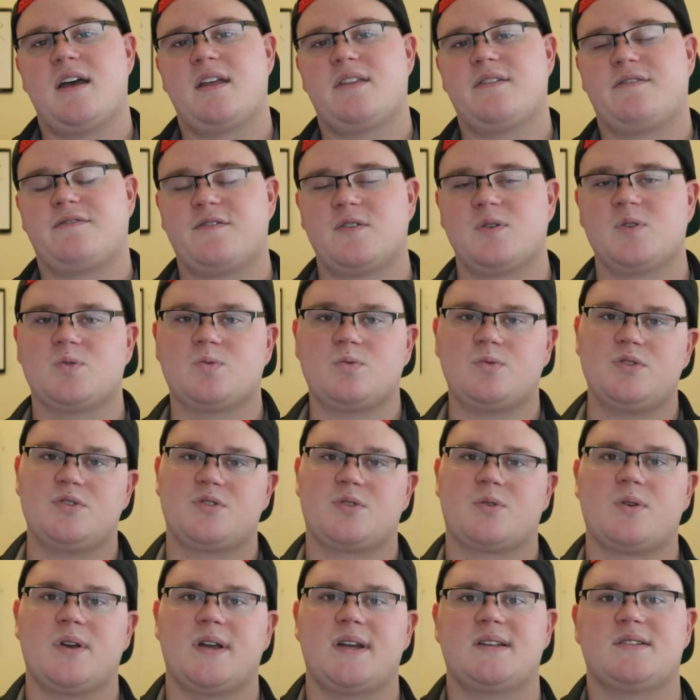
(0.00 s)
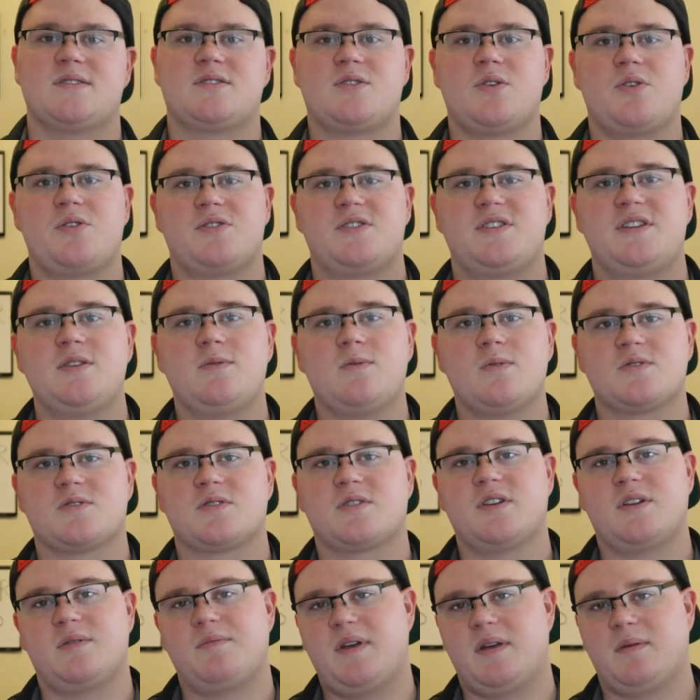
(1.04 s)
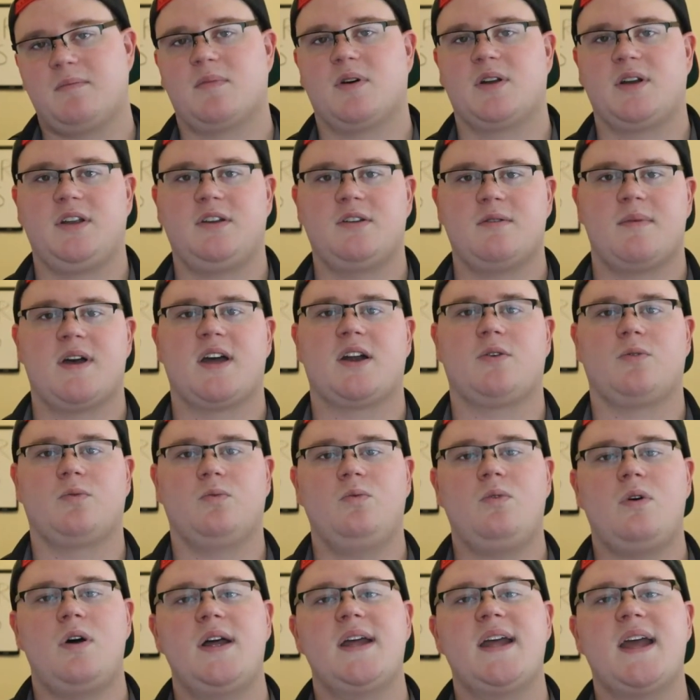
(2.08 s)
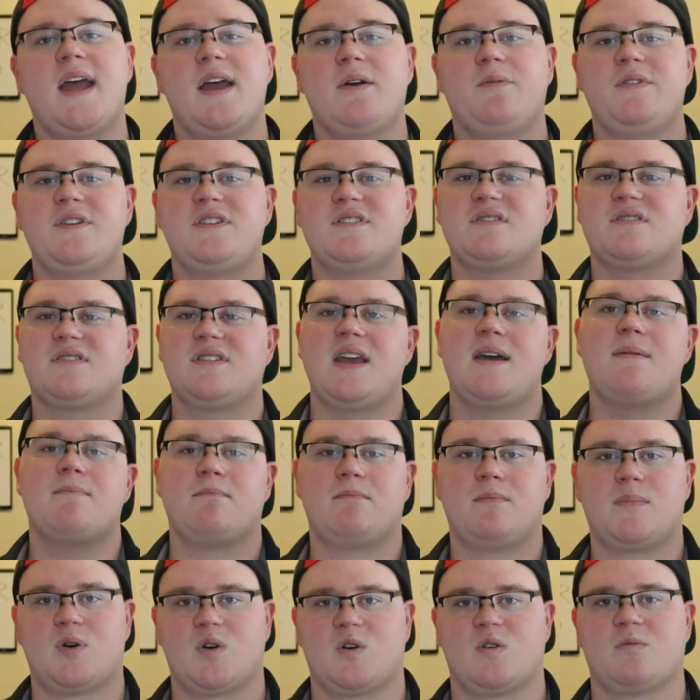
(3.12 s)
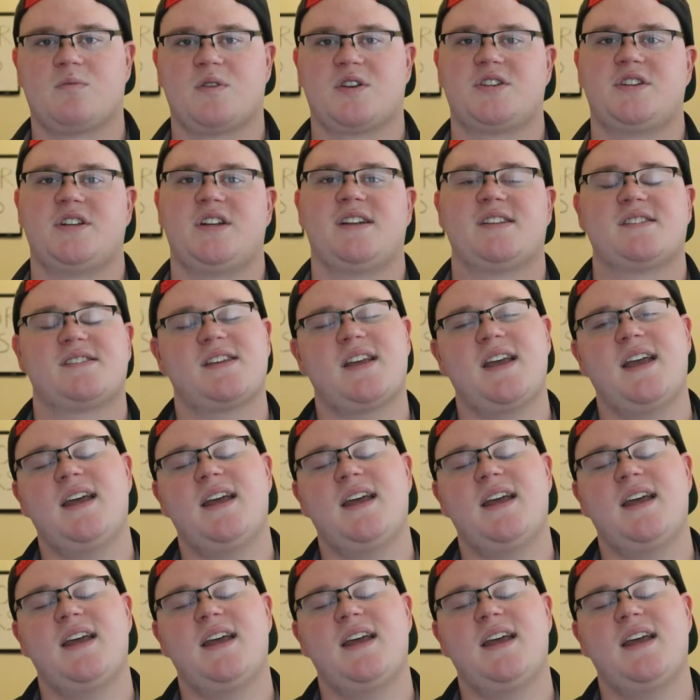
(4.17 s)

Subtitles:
the first one was great, so the sequels are going to make money no matter what, and we just get murder machines.